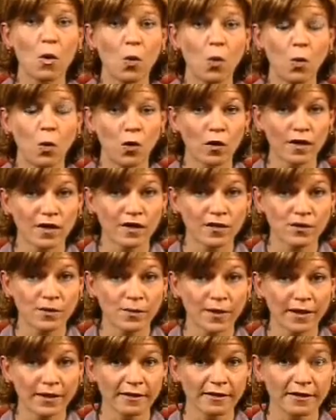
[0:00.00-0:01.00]
or
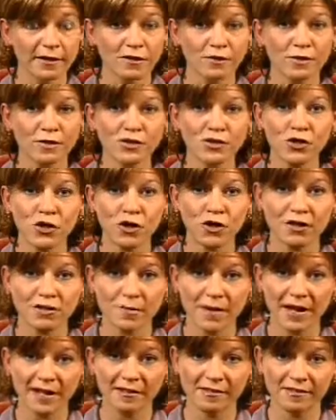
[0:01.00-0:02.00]
indirectly through a
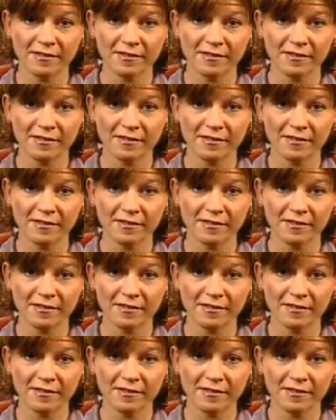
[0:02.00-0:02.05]
chargeback